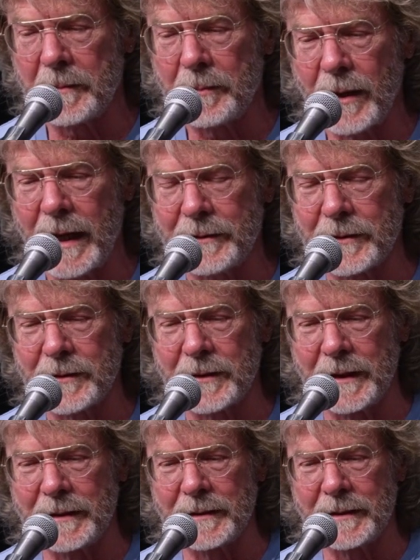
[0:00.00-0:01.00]

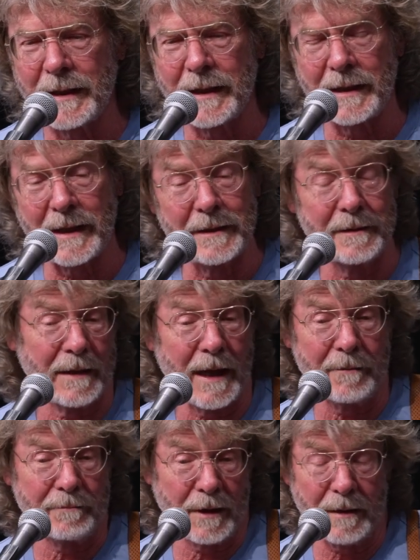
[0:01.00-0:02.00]
practicing, and
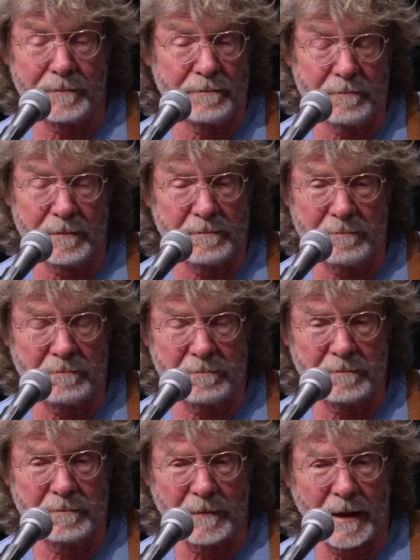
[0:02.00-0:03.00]

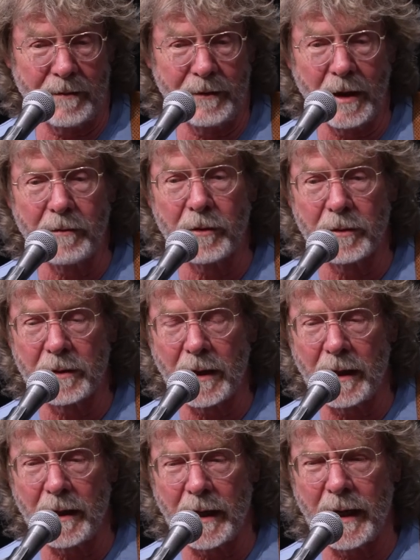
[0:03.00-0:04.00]
I've never,
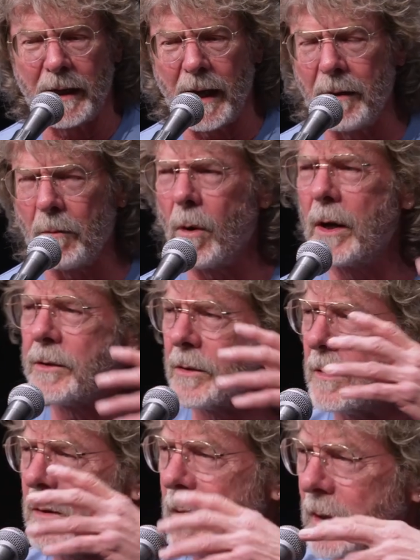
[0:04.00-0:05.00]
I
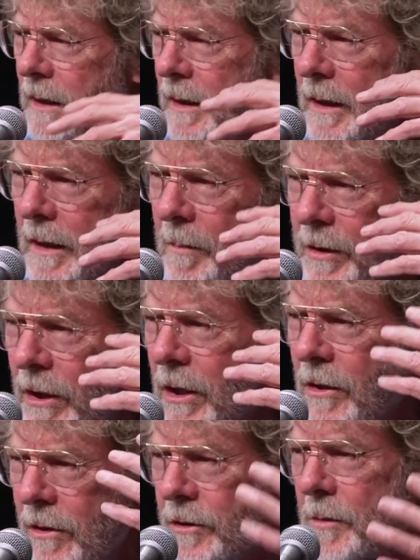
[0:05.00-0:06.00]
wasn't a
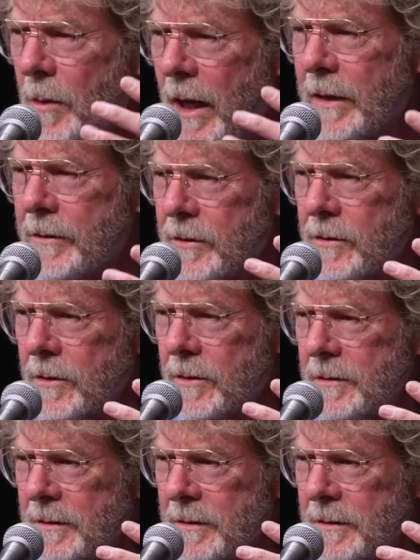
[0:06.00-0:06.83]
meticulous practicer